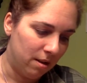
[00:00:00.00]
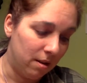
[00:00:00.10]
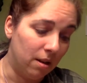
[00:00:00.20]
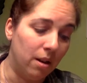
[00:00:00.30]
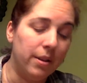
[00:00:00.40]

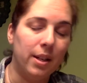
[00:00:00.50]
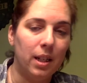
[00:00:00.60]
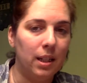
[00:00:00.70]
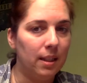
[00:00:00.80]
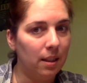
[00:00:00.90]
Oh, they're a
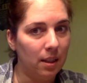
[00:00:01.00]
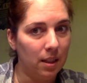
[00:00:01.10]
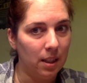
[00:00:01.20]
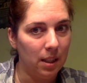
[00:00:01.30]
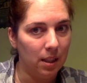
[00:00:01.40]
little
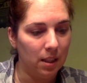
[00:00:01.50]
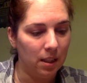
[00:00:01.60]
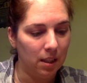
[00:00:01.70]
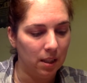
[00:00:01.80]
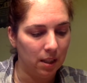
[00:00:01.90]
sticky
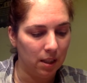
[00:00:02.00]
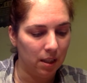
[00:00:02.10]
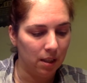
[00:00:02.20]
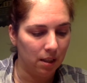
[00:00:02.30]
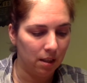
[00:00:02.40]
together.
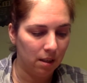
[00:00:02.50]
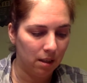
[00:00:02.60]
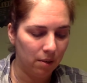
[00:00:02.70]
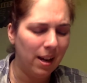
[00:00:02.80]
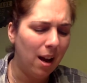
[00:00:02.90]

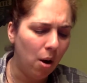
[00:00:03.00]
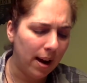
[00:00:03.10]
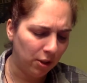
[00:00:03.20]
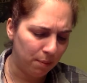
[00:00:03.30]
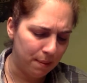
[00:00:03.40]
Well, oh,
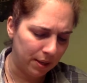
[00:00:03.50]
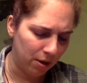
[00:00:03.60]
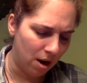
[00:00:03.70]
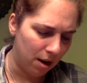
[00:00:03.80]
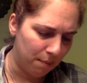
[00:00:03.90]
actually, maybe they're
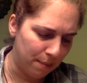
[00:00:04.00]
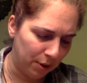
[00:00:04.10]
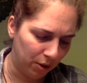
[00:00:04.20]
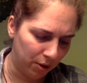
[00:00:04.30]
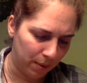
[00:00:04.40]
not. Maybe
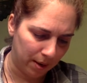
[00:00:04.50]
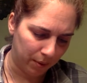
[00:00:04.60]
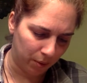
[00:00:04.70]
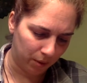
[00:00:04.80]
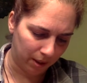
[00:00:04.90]
it's just the way I
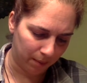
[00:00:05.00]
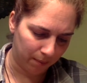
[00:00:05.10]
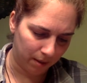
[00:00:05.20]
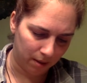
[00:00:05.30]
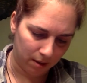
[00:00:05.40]
was holding
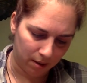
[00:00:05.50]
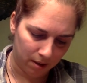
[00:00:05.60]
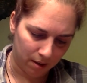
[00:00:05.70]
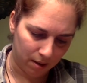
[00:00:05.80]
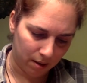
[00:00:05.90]

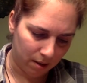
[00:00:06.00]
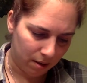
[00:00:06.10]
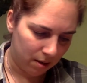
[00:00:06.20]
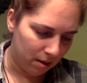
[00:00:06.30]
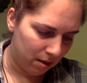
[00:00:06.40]

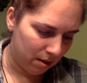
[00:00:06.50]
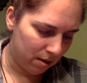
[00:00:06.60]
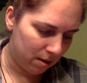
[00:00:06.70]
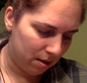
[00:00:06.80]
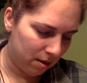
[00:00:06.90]

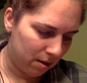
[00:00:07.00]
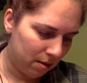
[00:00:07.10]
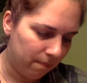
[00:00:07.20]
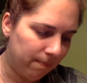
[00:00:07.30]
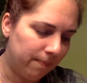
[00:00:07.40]

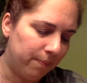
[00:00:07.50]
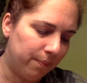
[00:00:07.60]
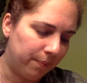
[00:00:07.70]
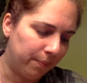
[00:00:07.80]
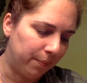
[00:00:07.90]

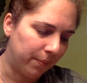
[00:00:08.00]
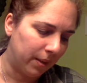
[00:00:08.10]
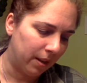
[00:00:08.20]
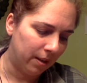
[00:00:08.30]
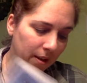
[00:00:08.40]
them.
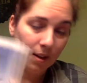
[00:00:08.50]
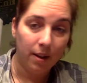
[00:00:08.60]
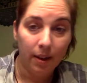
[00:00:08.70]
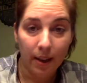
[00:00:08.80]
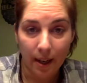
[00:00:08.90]

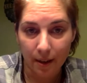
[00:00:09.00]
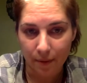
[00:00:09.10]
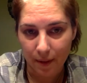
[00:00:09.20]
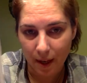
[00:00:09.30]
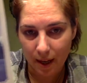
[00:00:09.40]
King
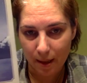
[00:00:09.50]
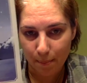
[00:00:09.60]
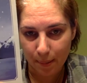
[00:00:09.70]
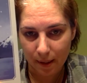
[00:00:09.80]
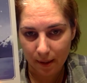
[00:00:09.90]
of
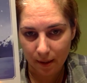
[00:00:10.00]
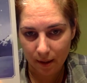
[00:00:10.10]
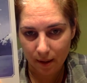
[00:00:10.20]
Cups.